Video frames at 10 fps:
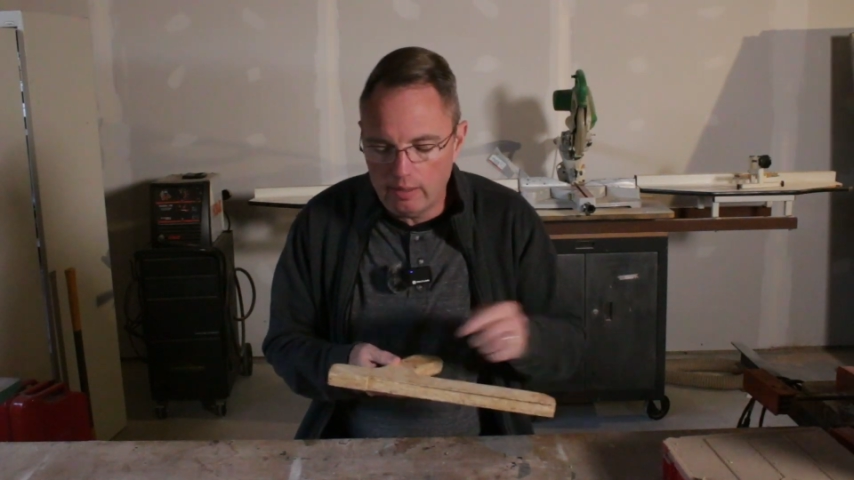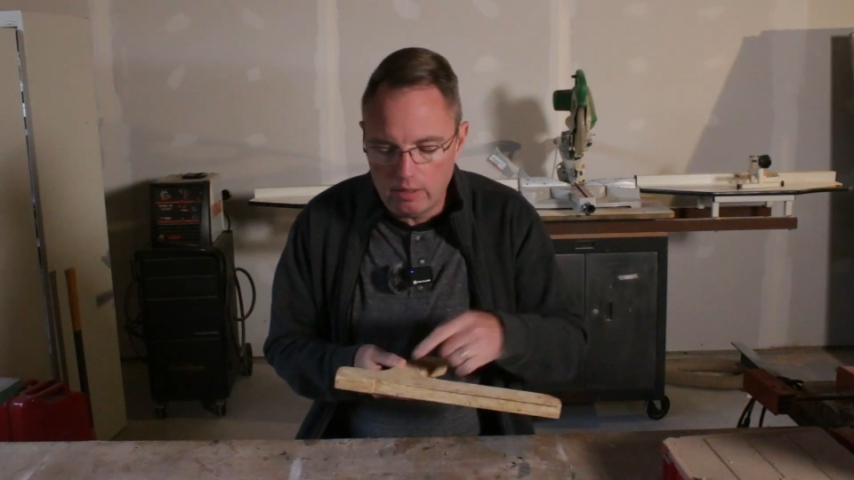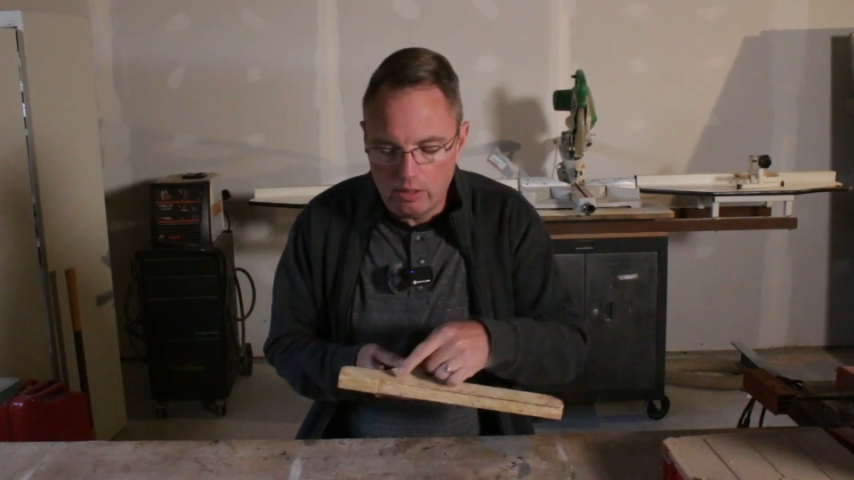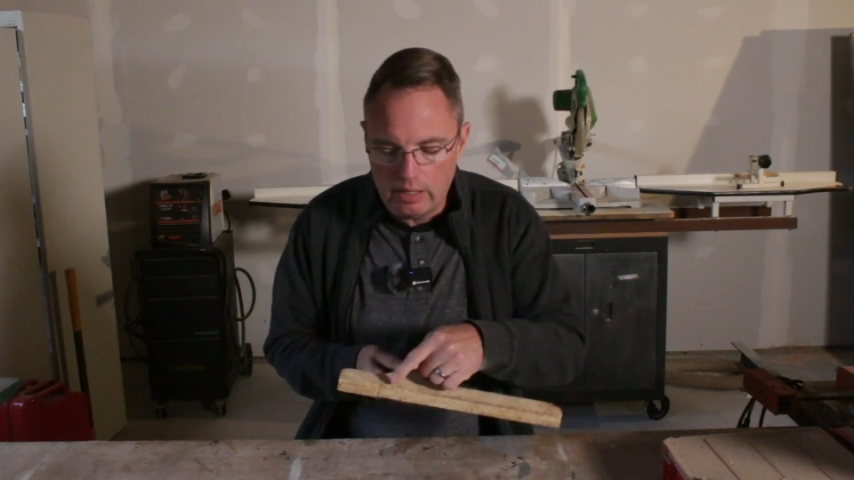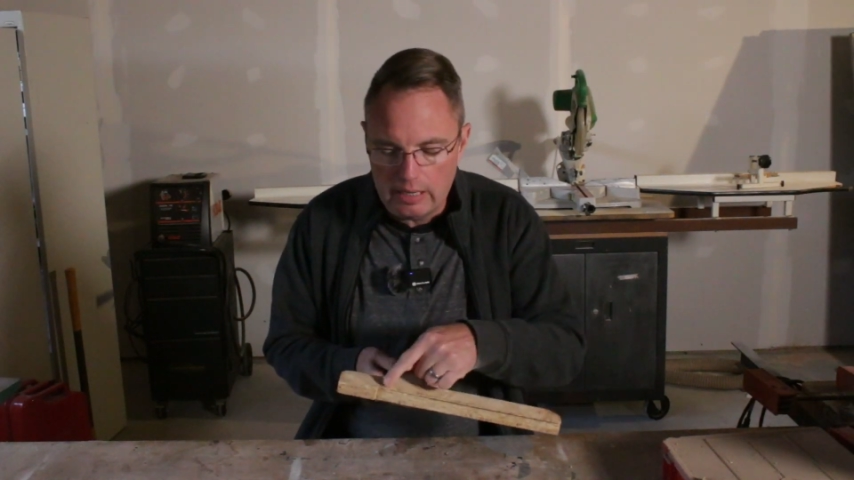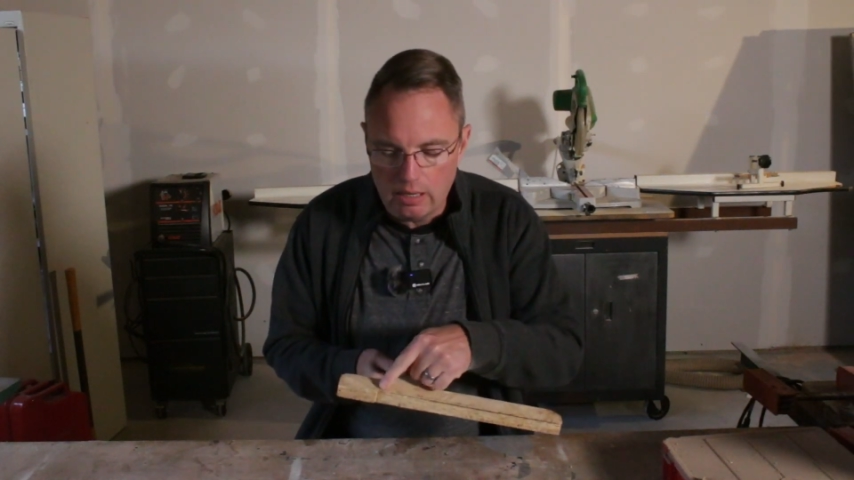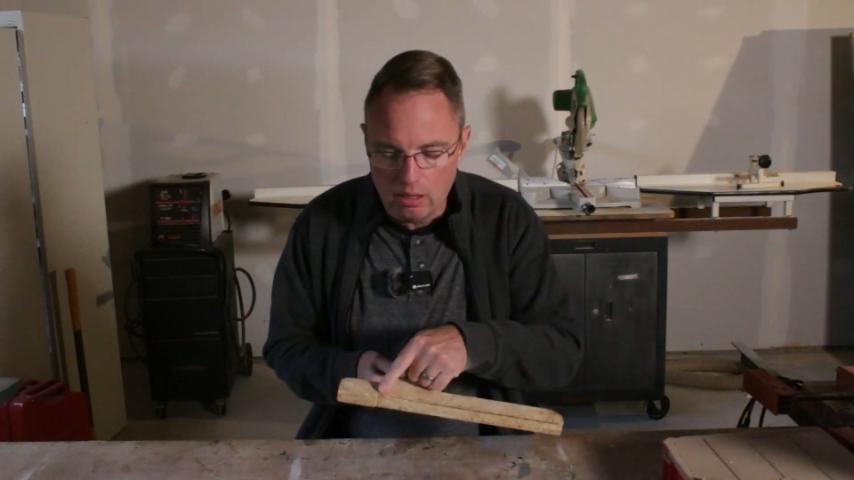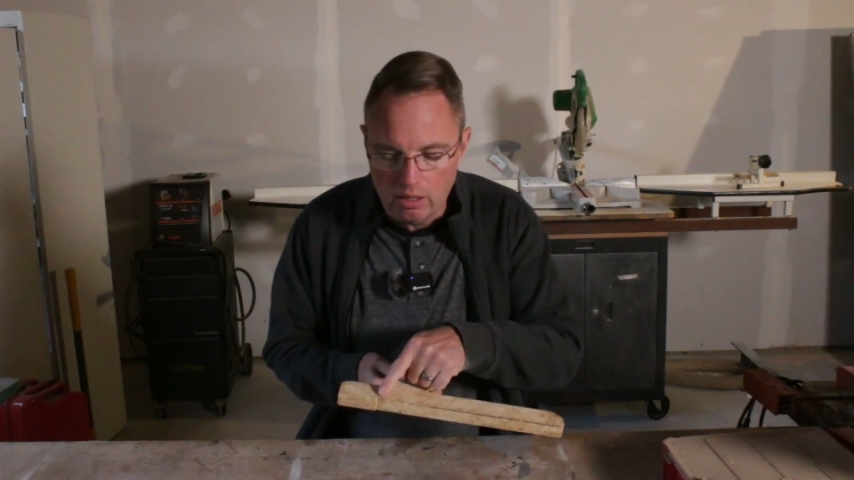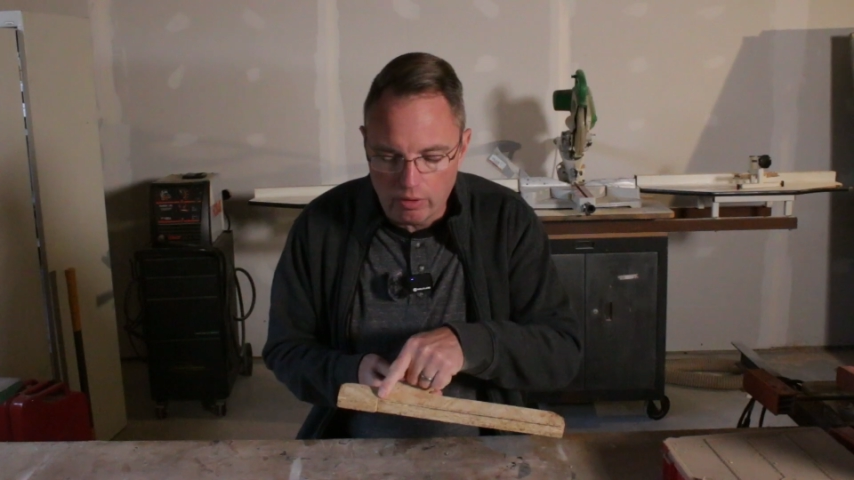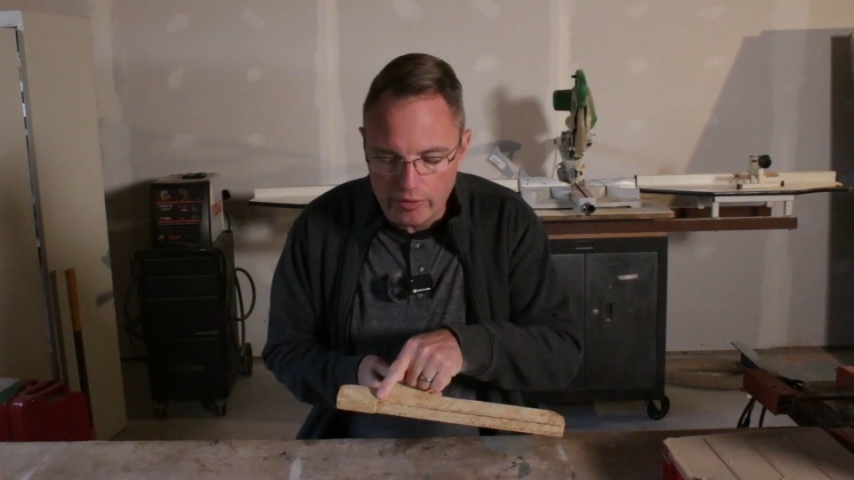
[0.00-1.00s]
You need a
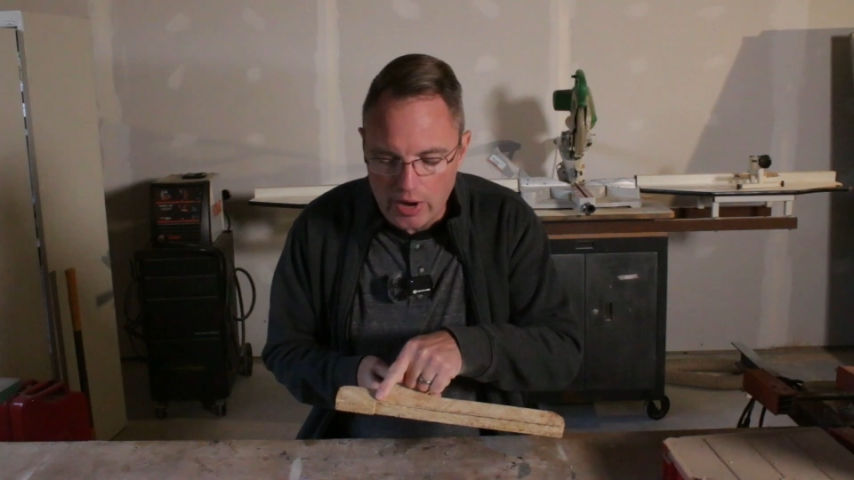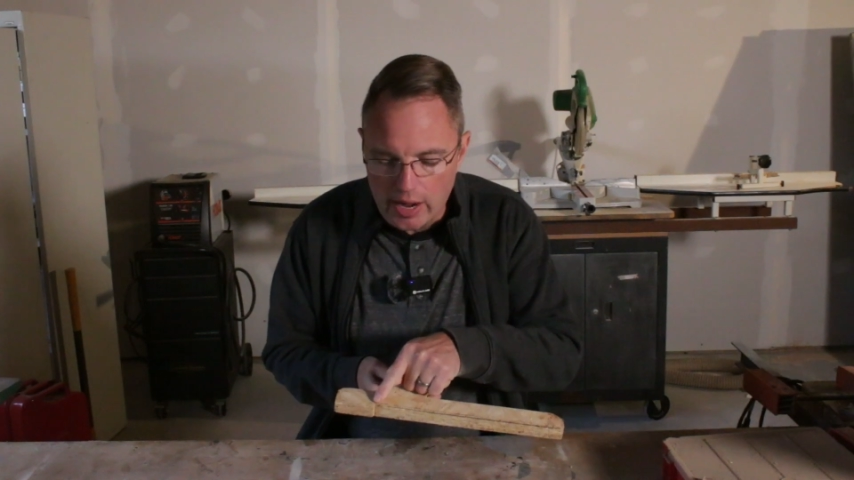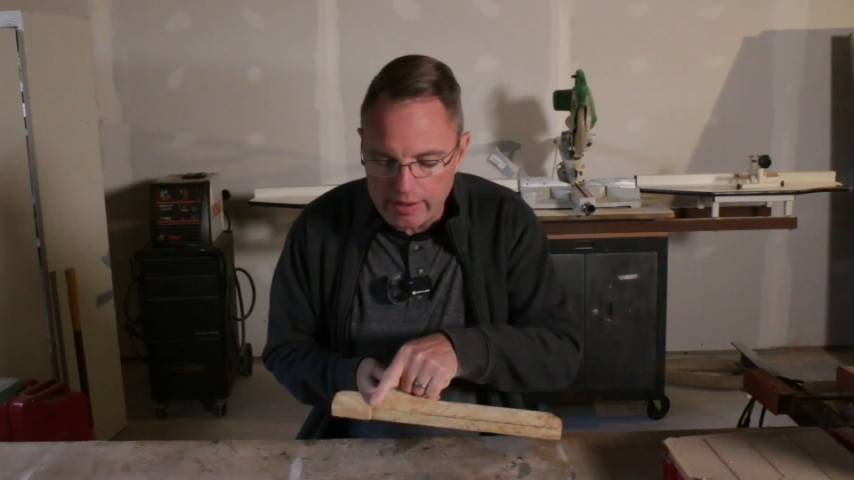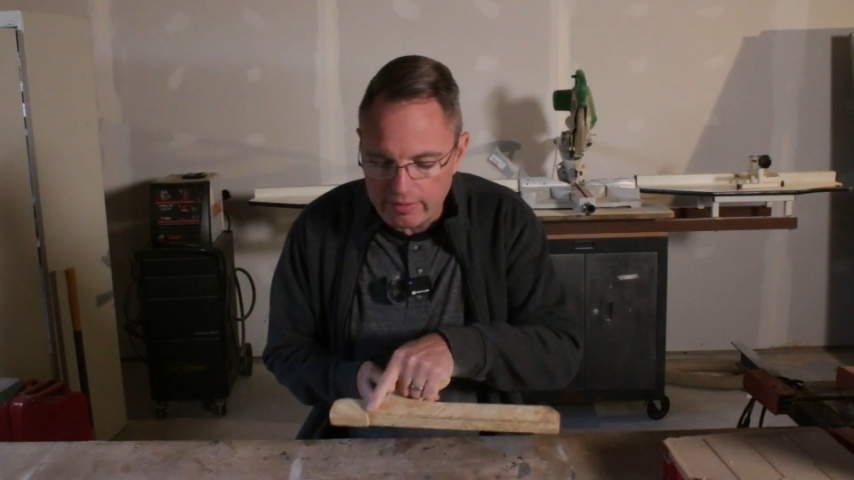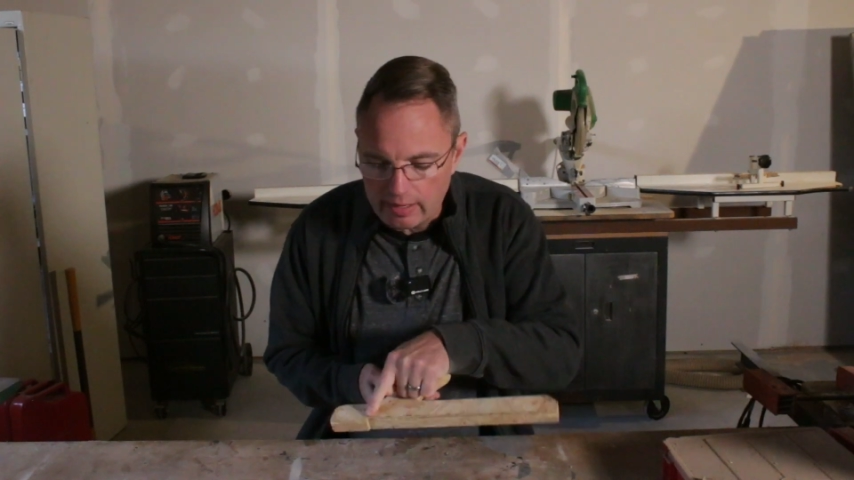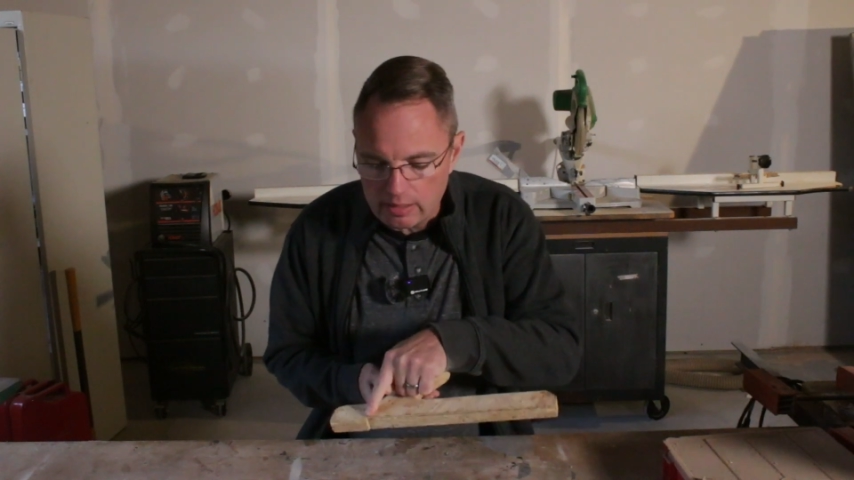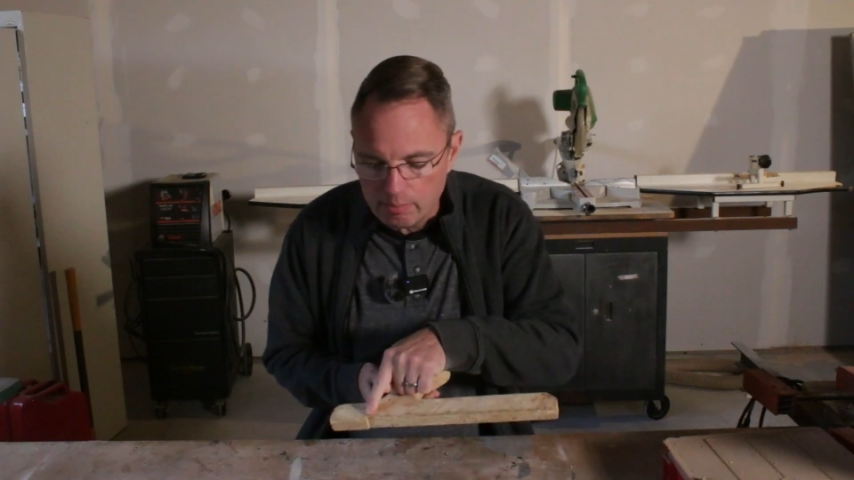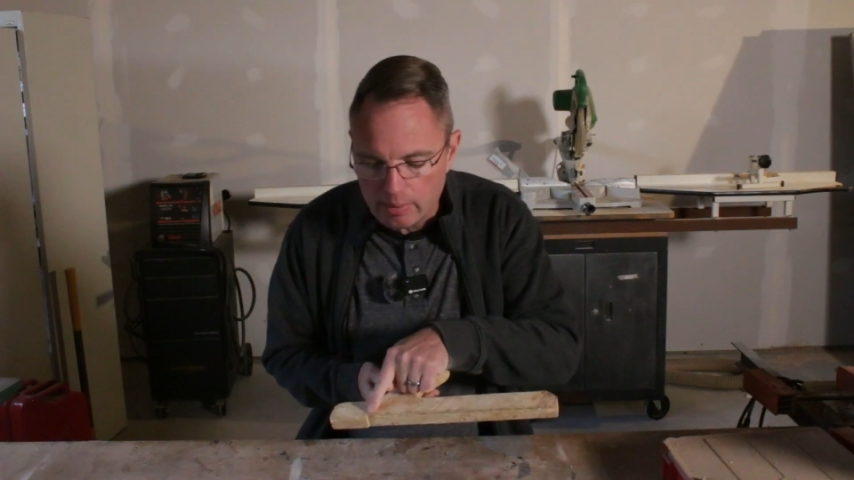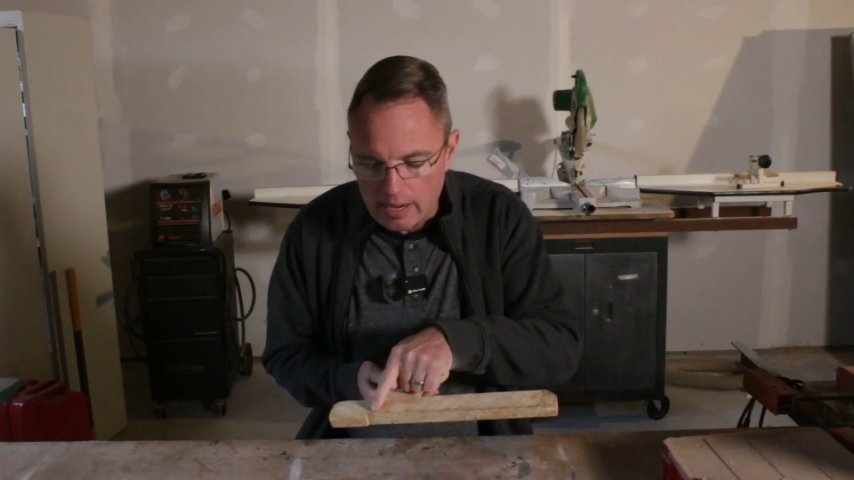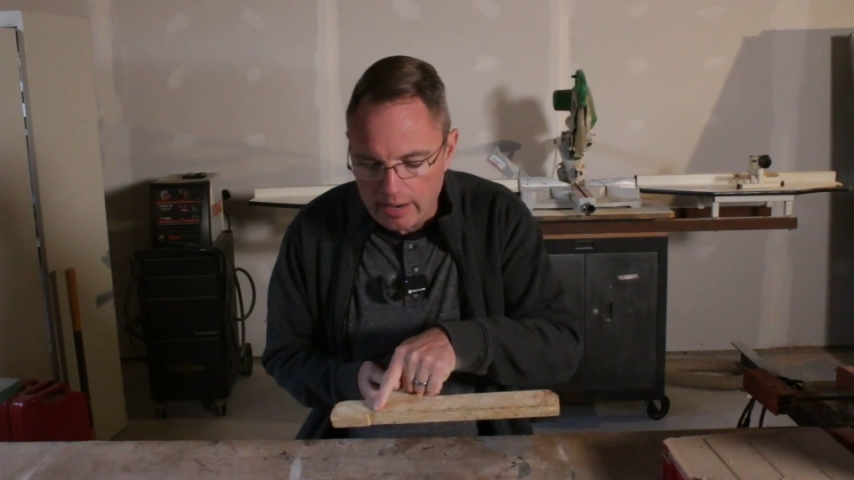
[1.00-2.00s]
little notch at the
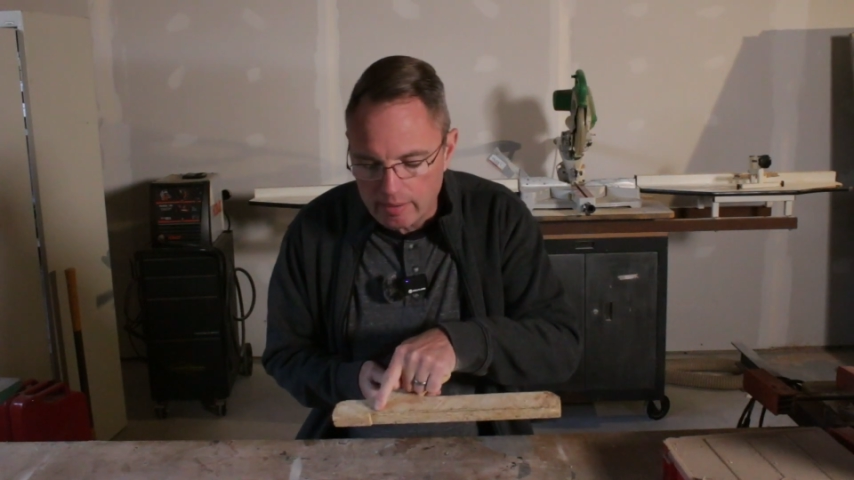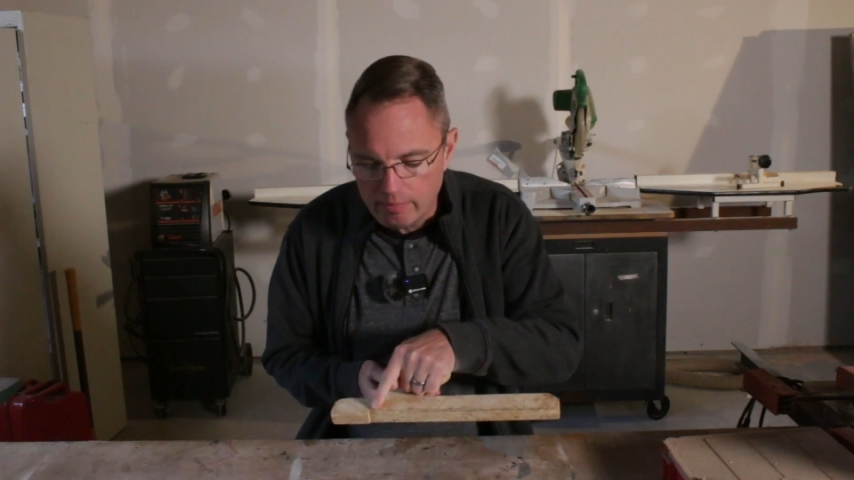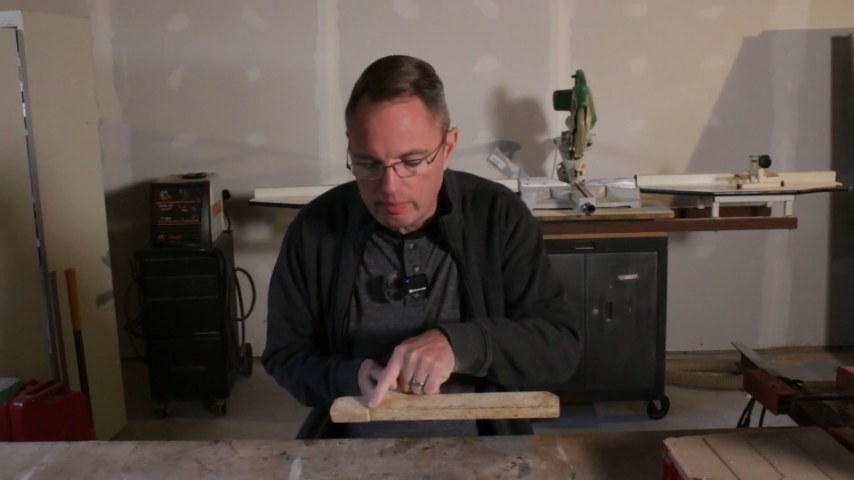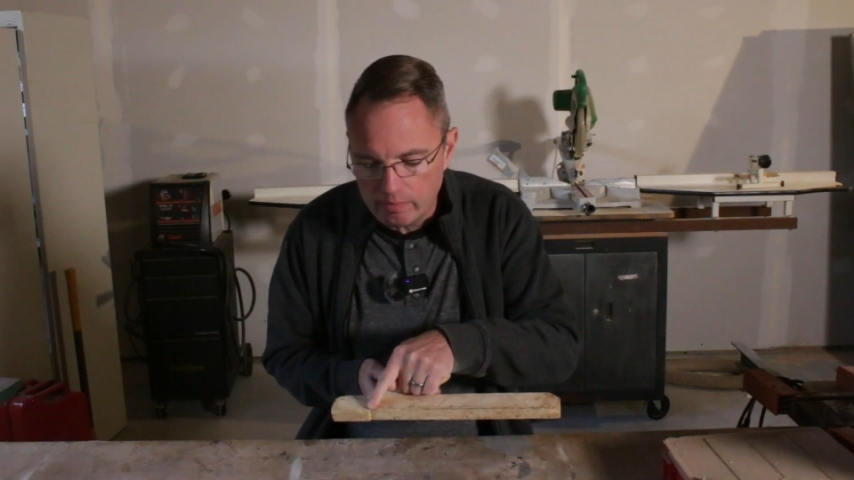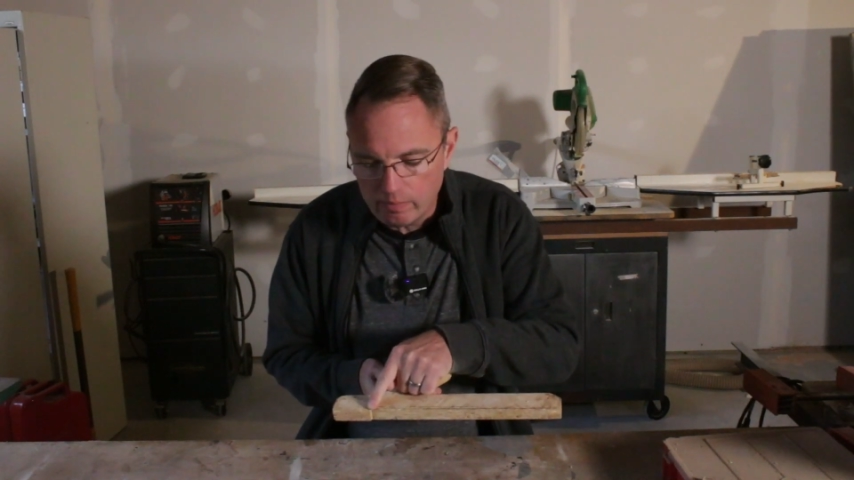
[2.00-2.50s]
bottom